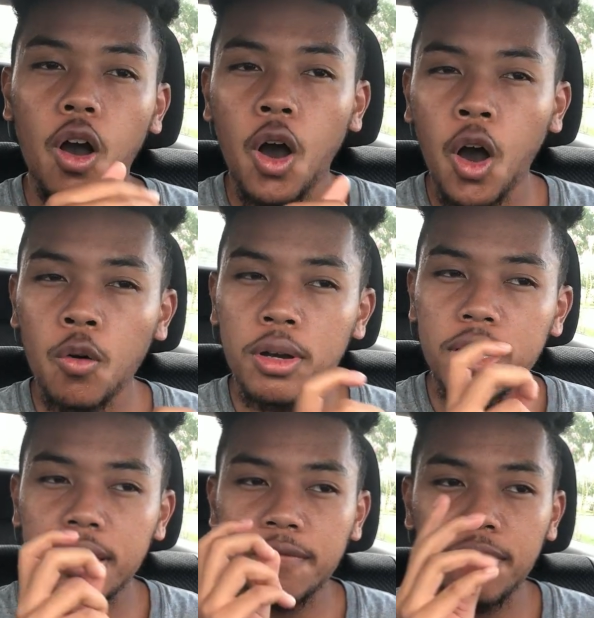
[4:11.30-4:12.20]

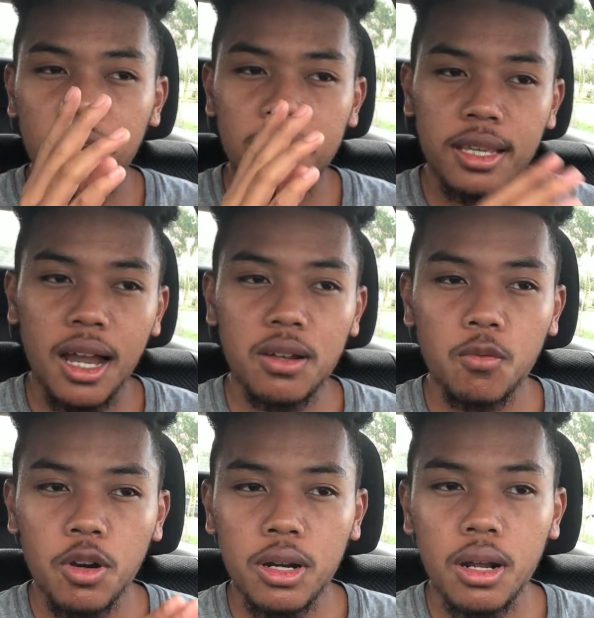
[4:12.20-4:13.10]
always find time to
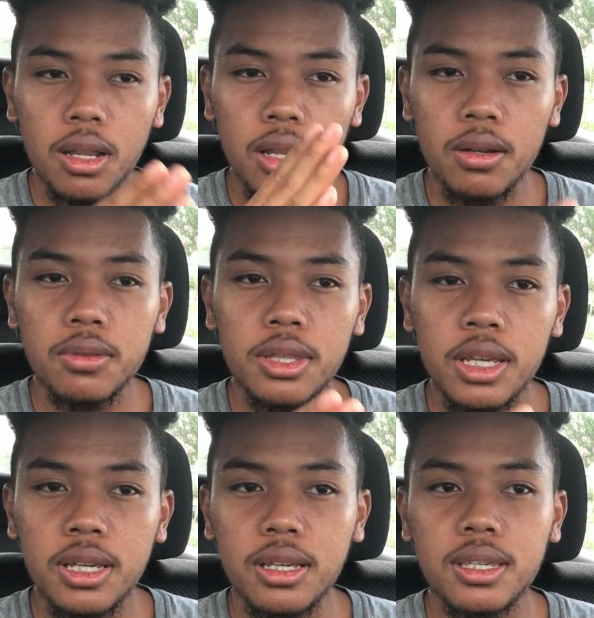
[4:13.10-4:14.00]
work on little
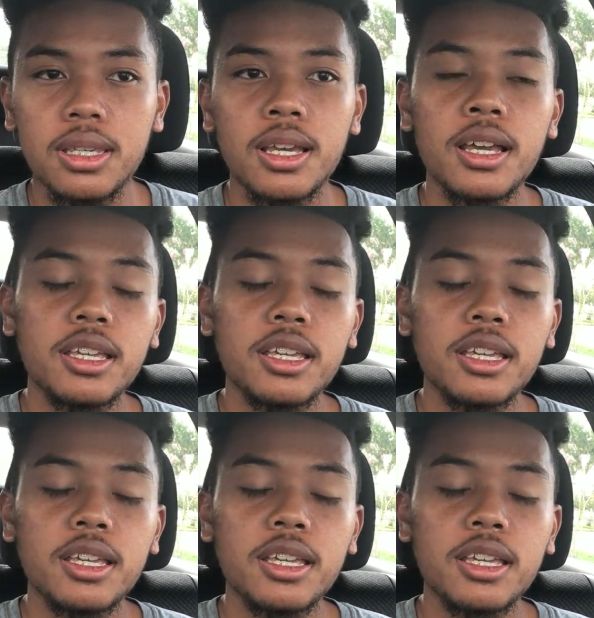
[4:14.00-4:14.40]
things.